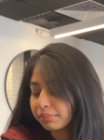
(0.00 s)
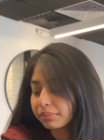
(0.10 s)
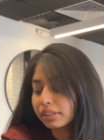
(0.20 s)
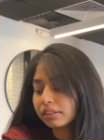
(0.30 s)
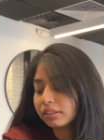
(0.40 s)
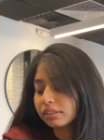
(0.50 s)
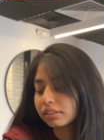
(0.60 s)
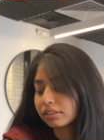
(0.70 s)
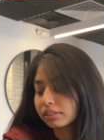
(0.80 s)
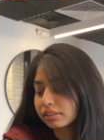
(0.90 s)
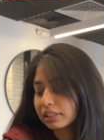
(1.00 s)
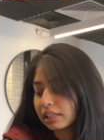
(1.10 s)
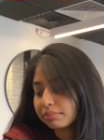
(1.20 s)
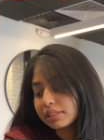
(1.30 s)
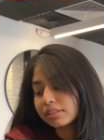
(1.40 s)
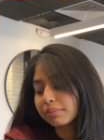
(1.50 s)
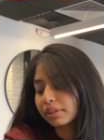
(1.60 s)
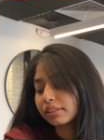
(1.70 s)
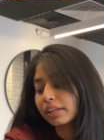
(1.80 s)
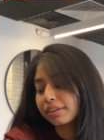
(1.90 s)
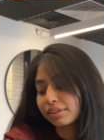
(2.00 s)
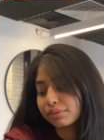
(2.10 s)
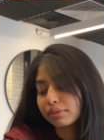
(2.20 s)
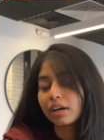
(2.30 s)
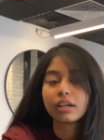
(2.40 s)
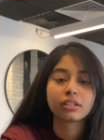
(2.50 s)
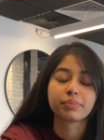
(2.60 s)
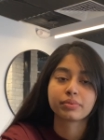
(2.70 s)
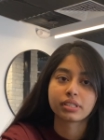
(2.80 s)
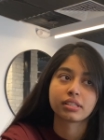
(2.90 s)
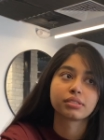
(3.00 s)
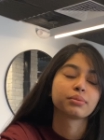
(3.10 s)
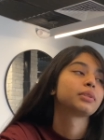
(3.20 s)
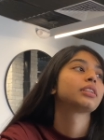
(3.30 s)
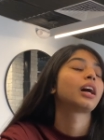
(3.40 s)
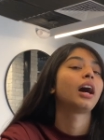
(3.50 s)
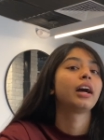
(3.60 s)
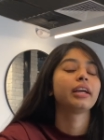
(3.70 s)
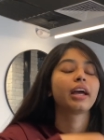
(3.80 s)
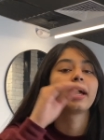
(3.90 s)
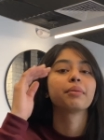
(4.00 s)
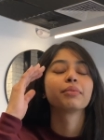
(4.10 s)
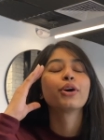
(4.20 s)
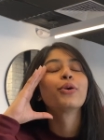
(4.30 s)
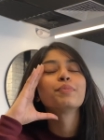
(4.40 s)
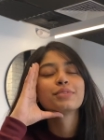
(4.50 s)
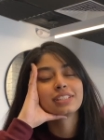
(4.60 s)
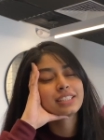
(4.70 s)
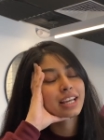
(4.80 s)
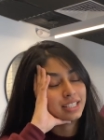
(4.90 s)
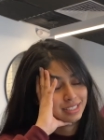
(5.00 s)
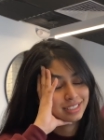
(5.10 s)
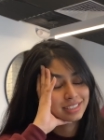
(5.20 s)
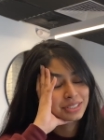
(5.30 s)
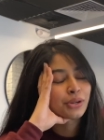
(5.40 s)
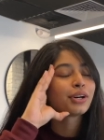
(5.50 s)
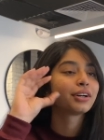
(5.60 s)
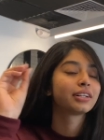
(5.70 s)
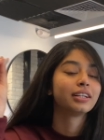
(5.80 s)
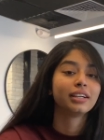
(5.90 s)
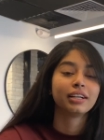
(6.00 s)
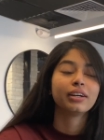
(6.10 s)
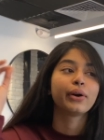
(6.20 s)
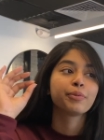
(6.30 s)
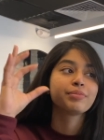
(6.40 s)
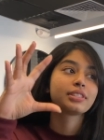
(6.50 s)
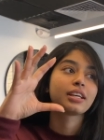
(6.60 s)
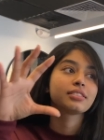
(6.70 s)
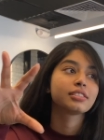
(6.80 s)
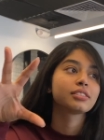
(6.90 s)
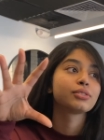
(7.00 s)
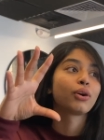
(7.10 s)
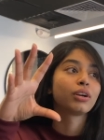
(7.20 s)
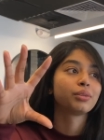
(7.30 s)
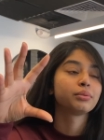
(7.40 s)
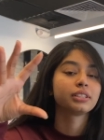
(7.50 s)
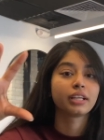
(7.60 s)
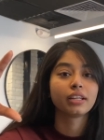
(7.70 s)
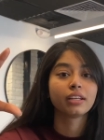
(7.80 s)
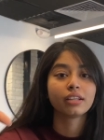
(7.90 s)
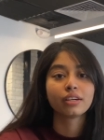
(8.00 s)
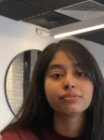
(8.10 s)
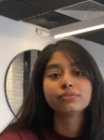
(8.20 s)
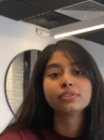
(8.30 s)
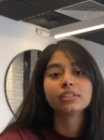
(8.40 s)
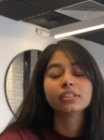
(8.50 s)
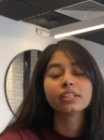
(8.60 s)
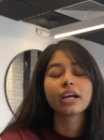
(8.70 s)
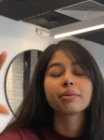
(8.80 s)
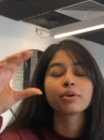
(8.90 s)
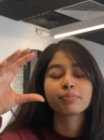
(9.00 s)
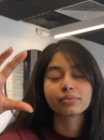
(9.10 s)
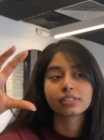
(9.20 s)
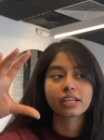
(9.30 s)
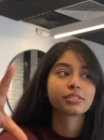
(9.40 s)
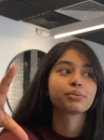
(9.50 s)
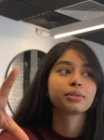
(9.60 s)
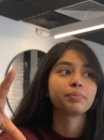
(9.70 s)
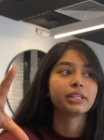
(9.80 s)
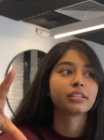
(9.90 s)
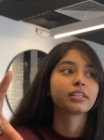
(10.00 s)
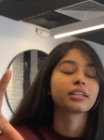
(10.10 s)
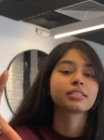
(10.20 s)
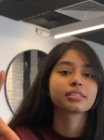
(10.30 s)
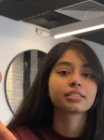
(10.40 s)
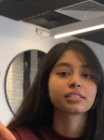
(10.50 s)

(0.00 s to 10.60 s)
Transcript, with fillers: something tell me something that you are obsessed with. I am obsessed. Obsessed is not even an enough word. I'm obsessed with BTS.